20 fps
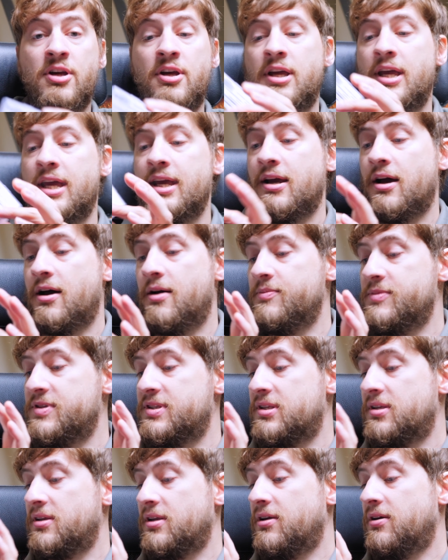it
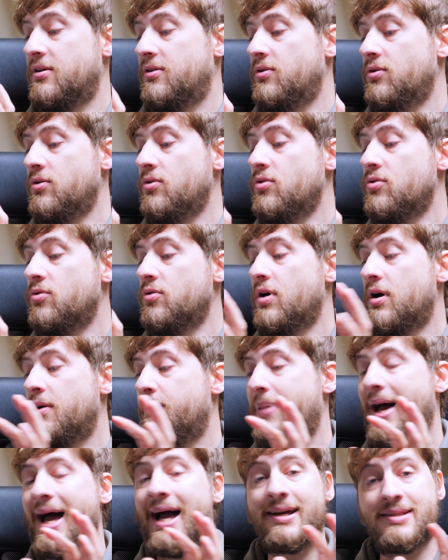comes all
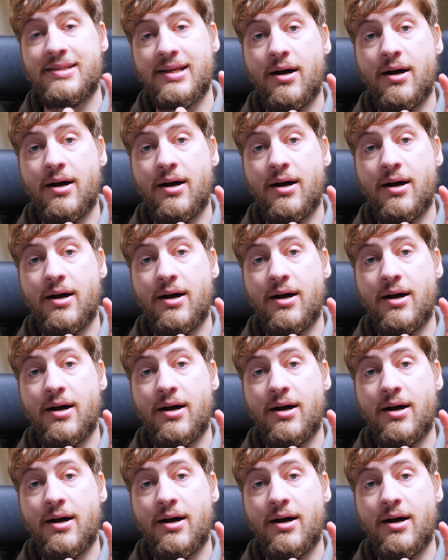packed